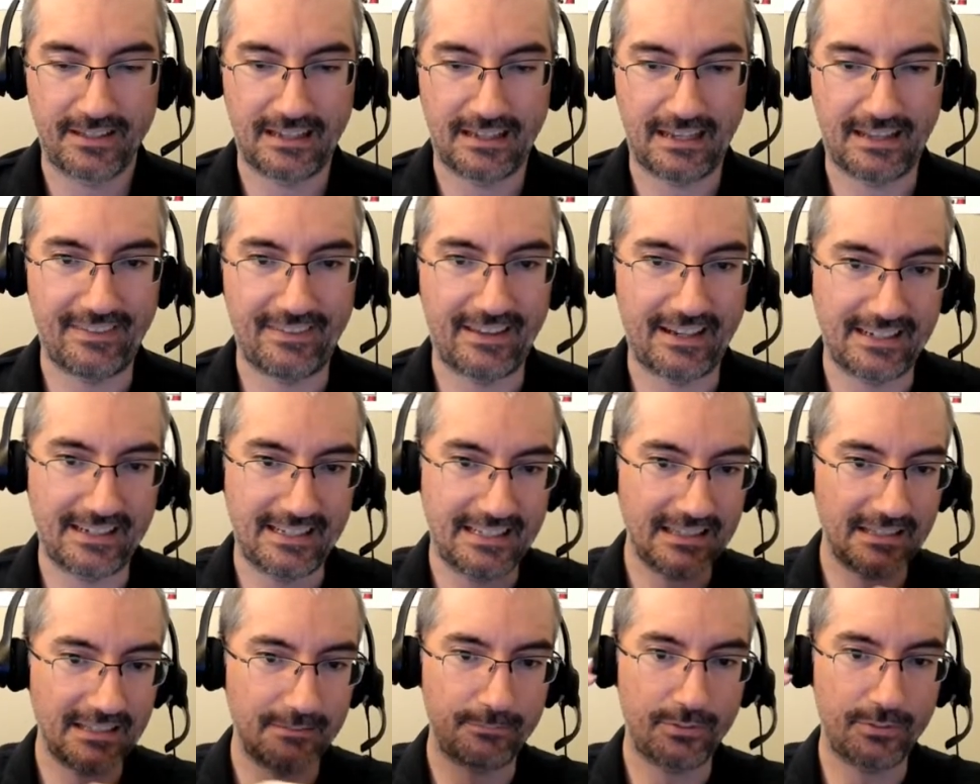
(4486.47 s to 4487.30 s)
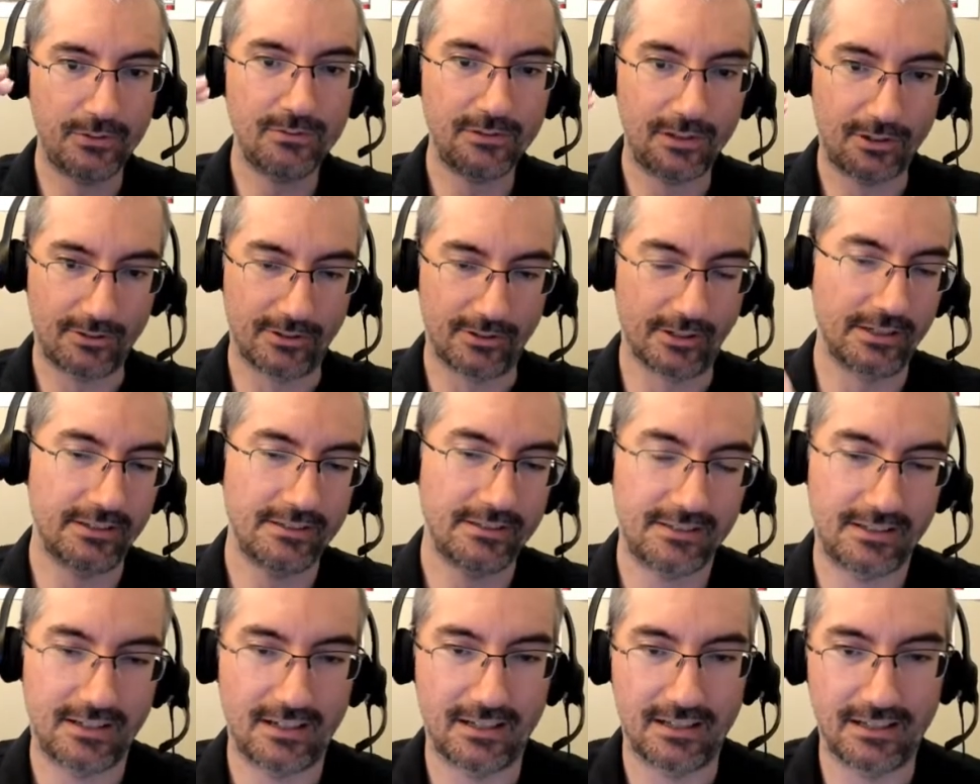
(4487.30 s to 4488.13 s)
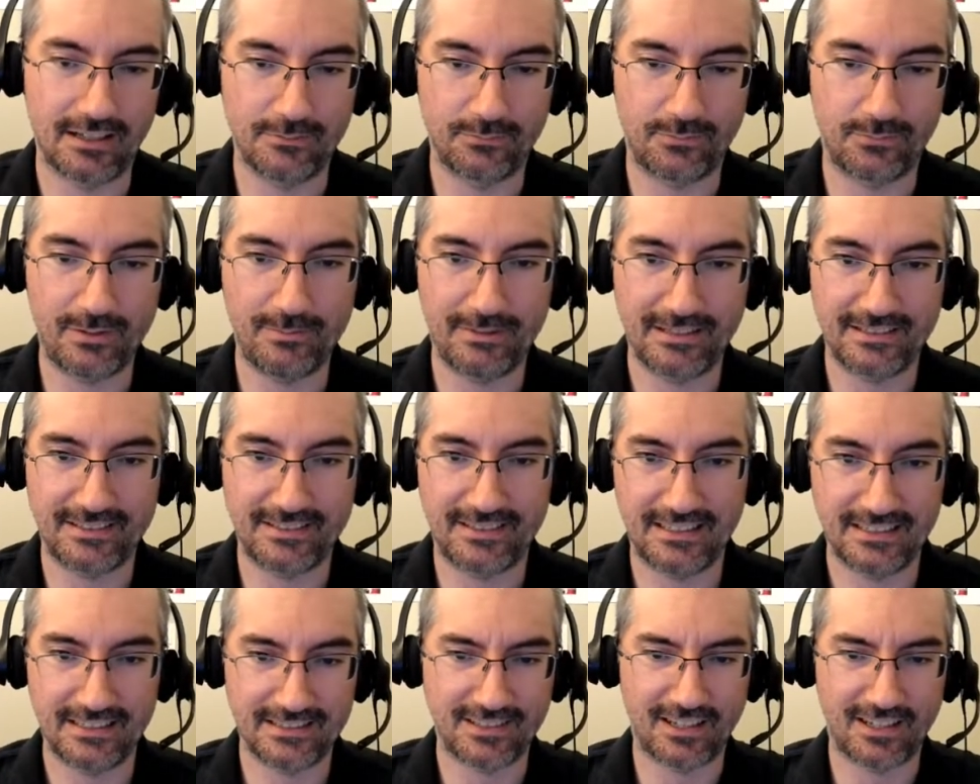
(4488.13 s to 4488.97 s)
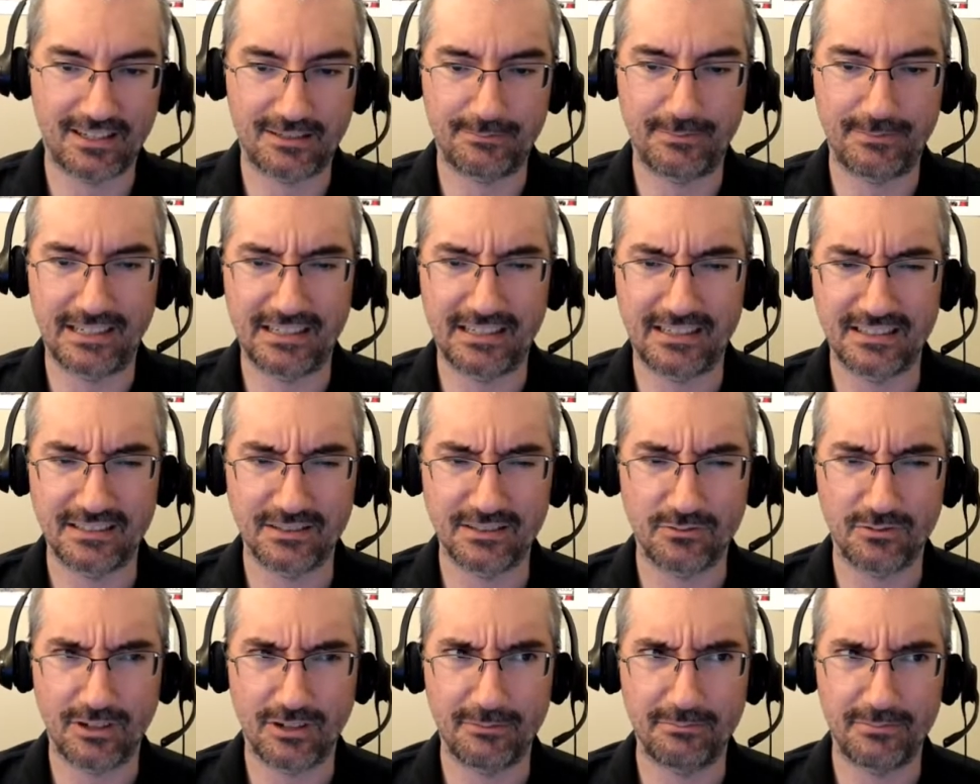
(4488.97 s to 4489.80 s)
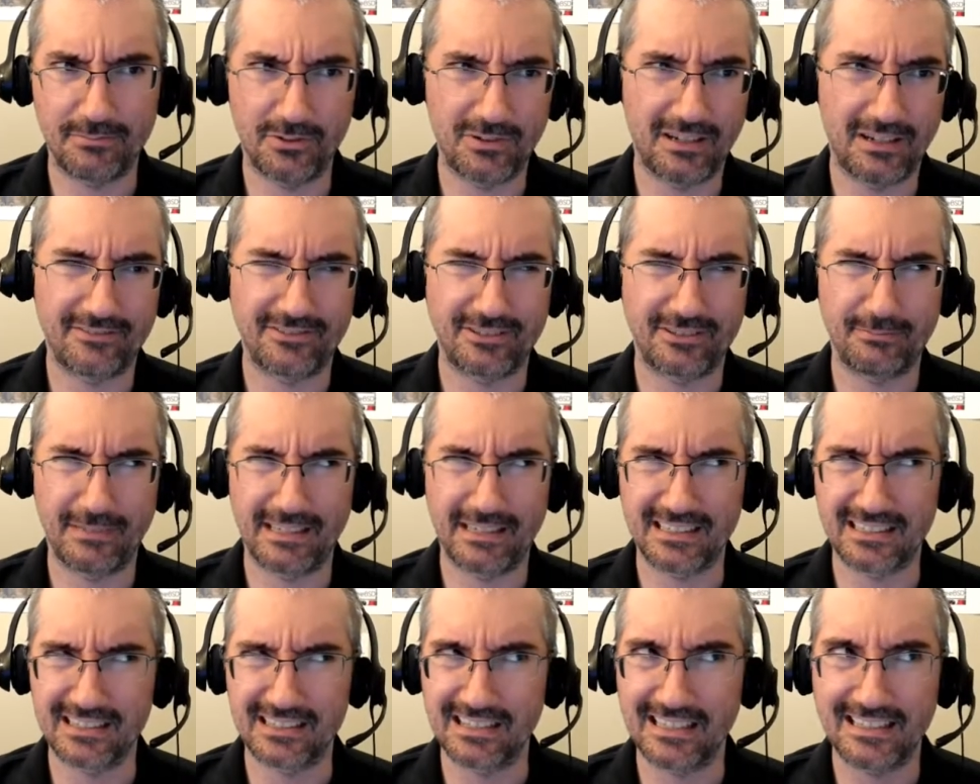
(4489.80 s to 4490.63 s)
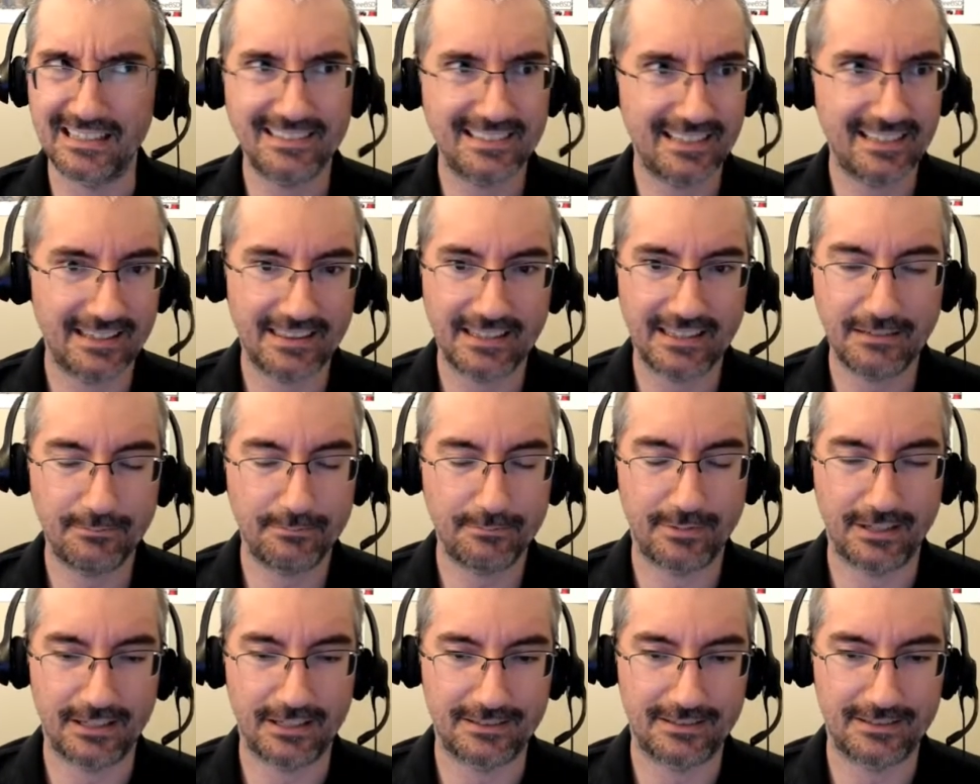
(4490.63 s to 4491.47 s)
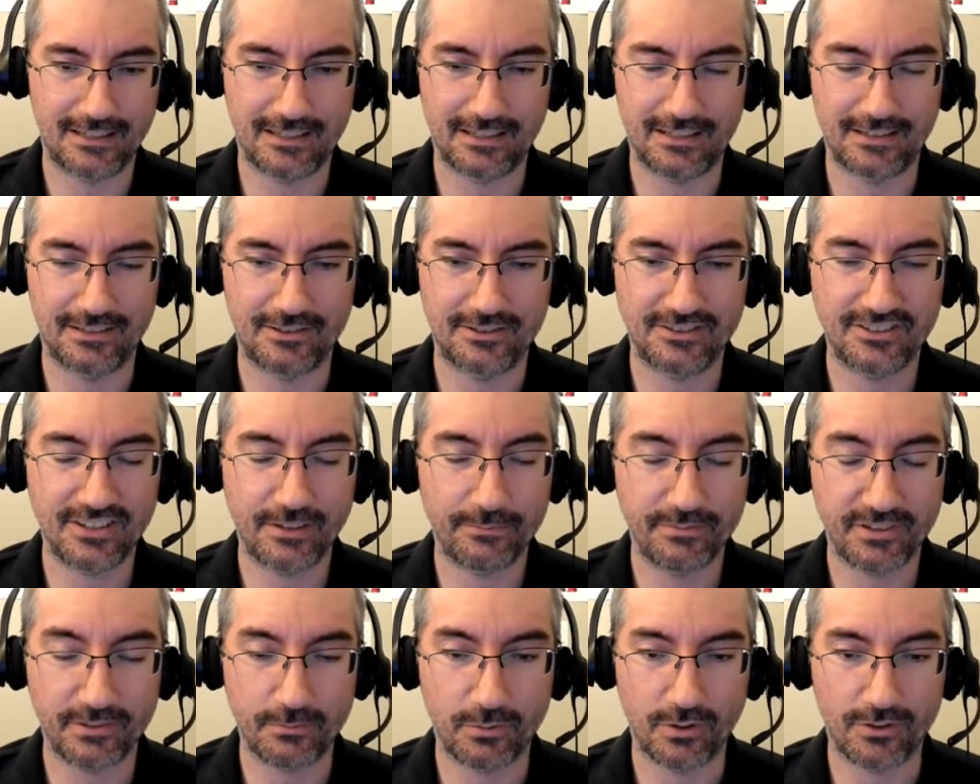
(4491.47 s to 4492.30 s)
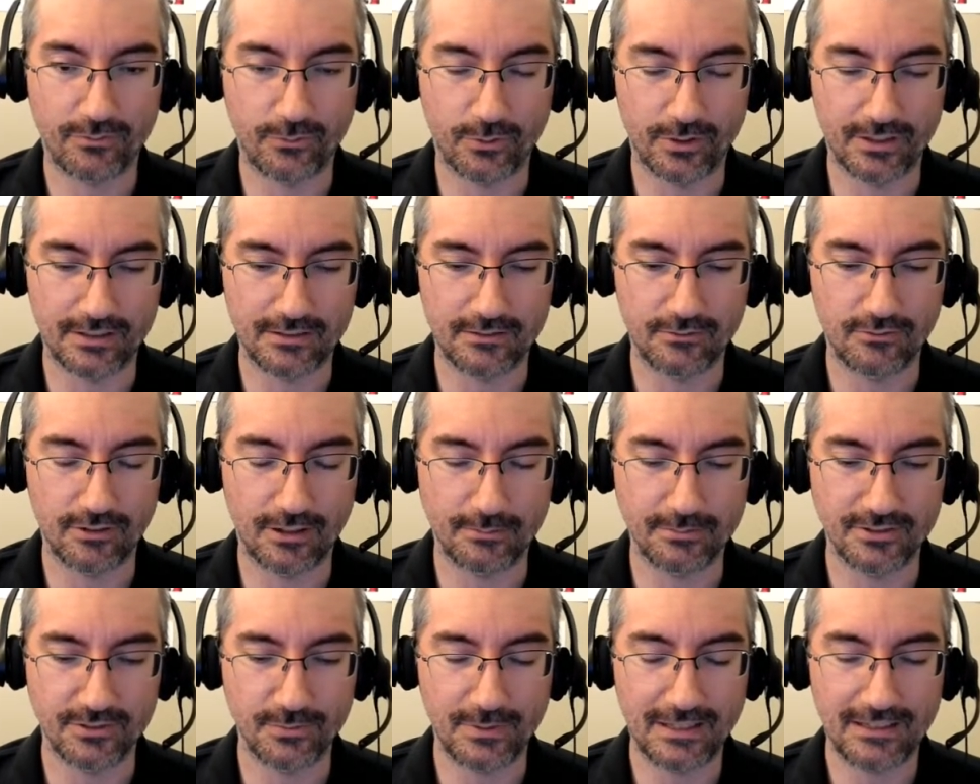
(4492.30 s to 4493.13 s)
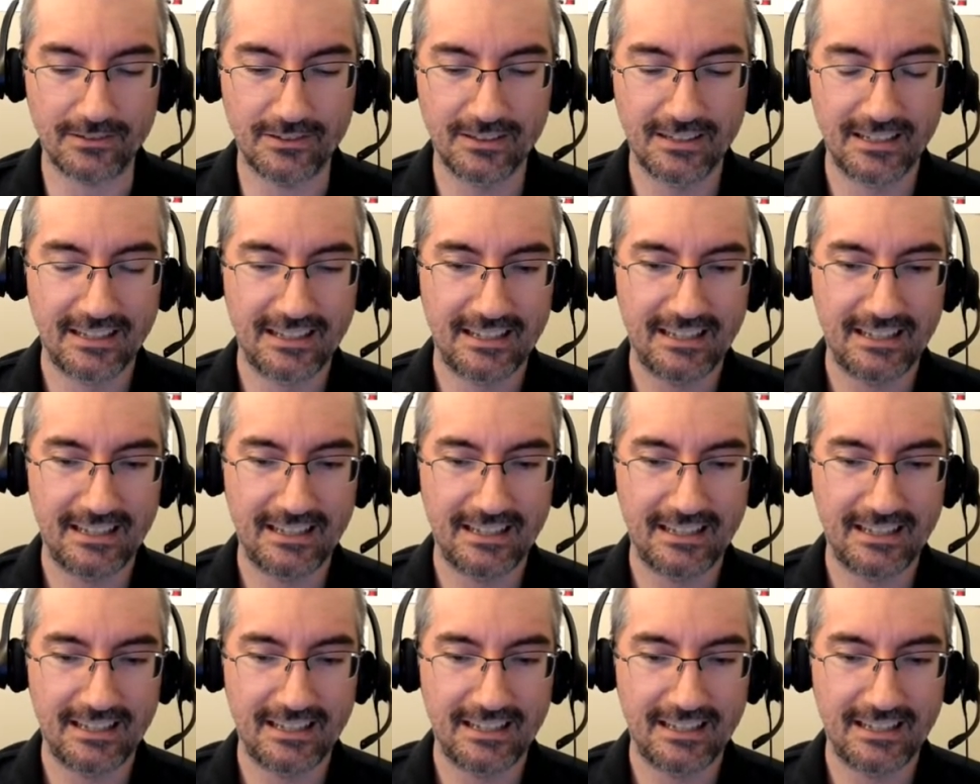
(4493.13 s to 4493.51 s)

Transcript: And then in the bootloader, in FreeBSD, it's automated. In Grub, you have to make a list, I think, but there's some support for it in Grub as well,